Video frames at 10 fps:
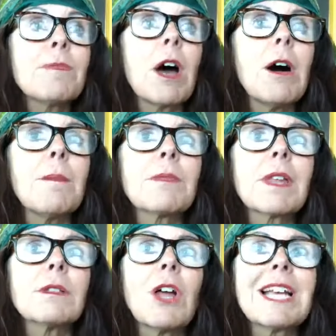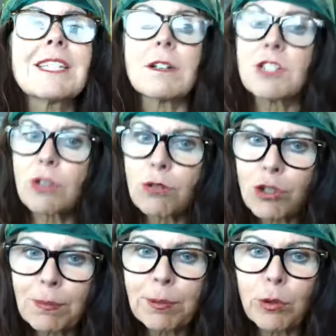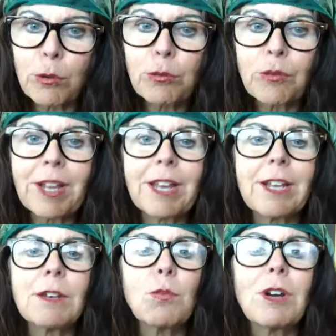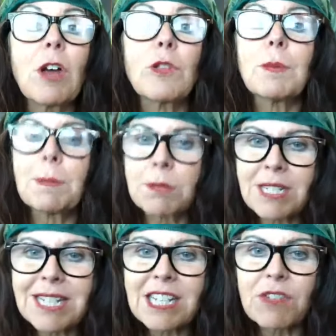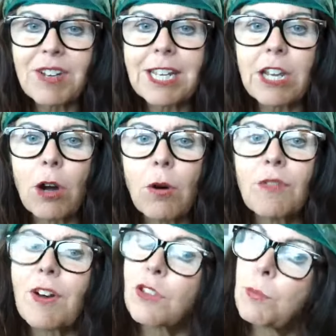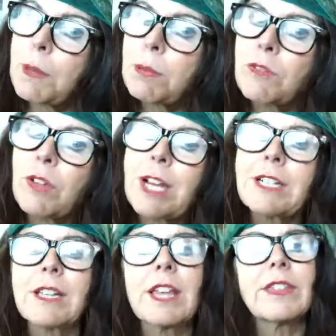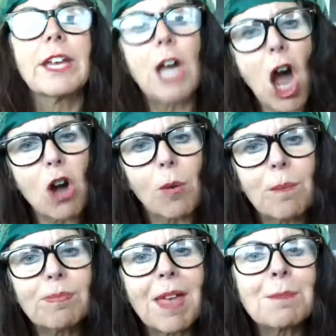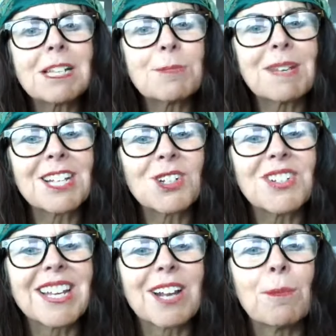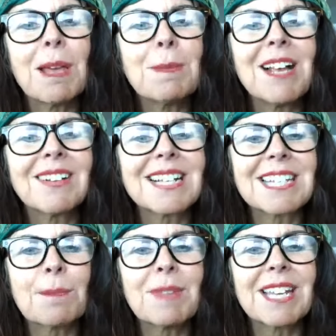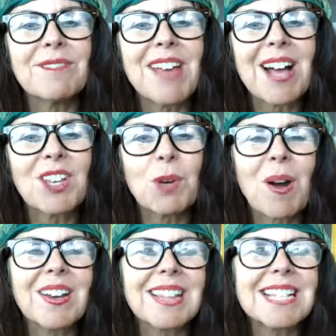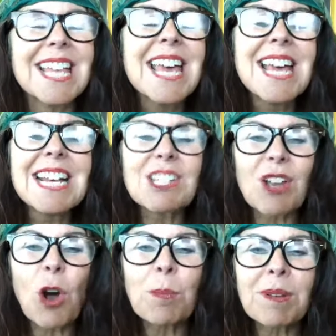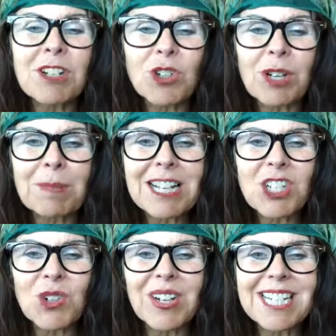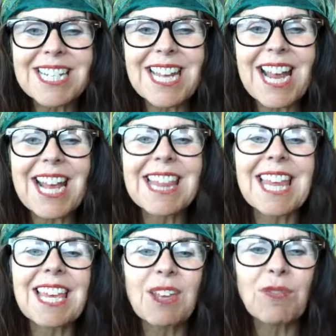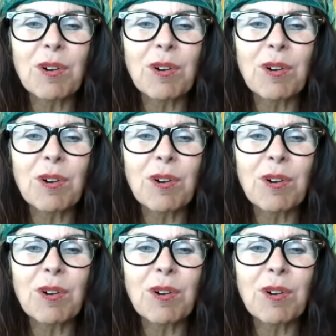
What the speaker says: Likes are social proof, and when other people see this video, if other people have liked it, they think, oh, that must be interesting, or maybe I'll get something of value out of this. So I hope you enjoyed my story today. Thank you